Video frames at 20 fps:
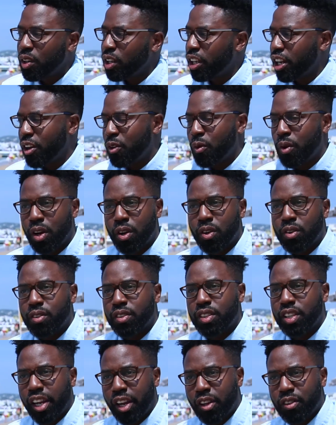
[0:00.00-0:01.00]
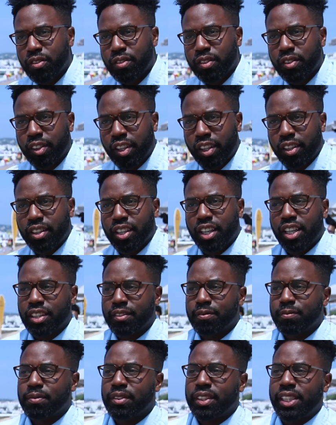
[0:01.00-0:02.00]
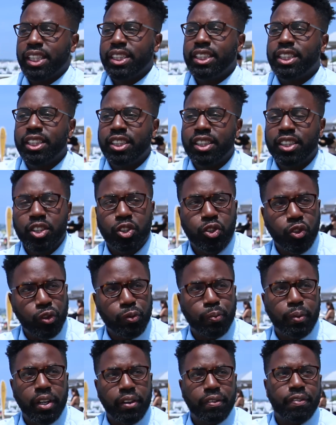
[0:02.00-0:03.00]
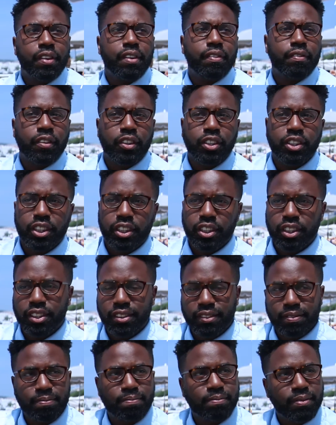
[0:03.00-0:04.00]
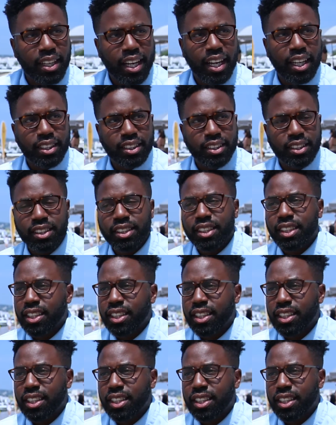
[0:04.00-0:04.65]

You know, well, you know, the, the, this is the true benefit versus X.